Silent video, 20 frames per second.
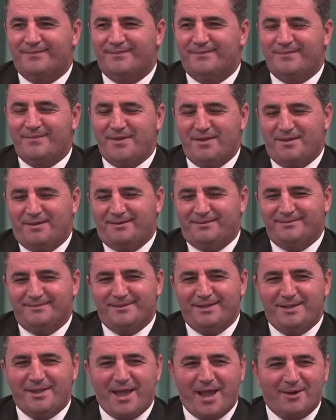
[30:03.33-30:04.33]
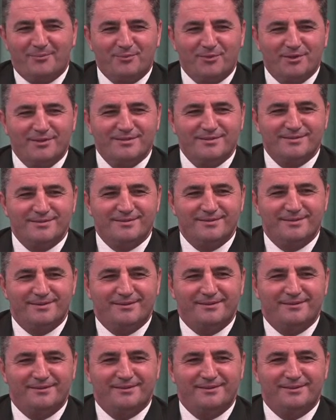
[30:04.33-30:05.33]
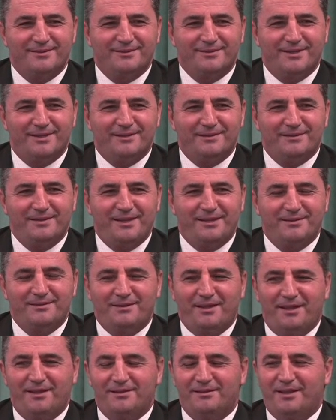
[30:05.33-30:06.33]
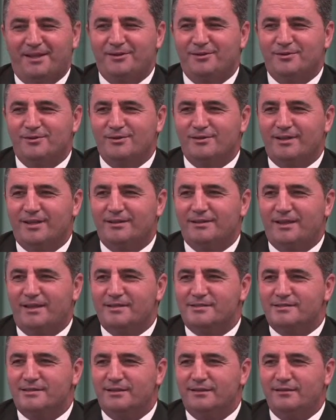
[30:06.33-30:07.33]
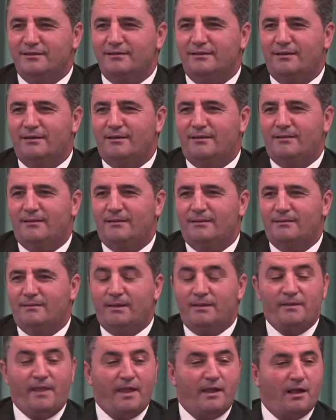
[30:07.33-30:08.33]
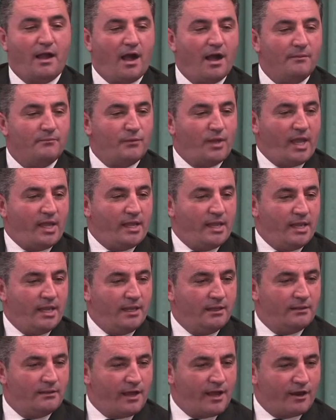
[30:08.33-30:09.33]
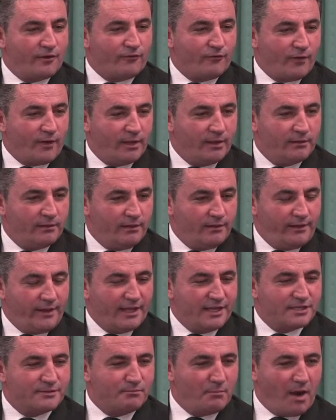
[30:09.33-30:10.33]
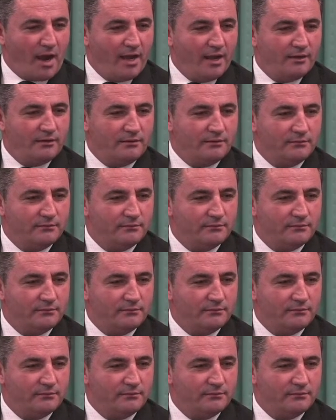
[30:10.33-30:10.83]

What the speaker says: Yeah, it happens. You know, they look and they see, and they come, they eat, they are friendly, they smile.